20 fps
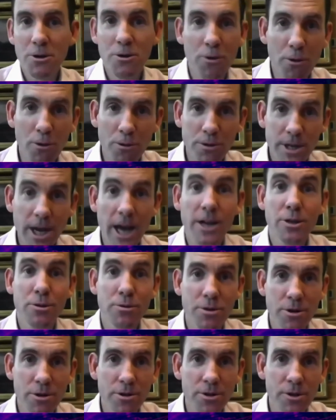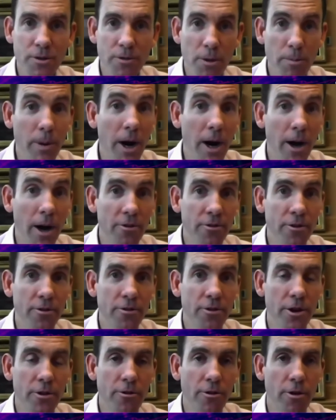your tax returns of the past,
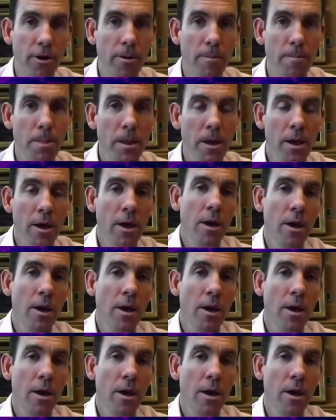etc.